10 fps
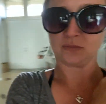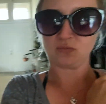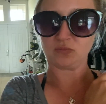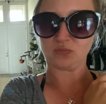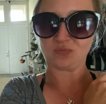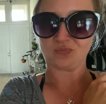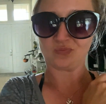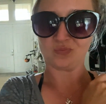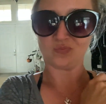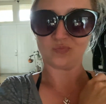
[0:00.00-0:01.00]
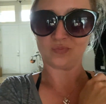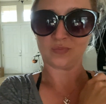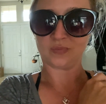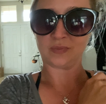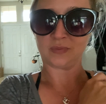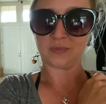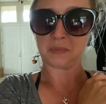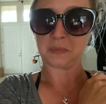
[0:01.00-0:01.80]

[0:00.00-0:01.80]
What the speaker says: Nothing is said.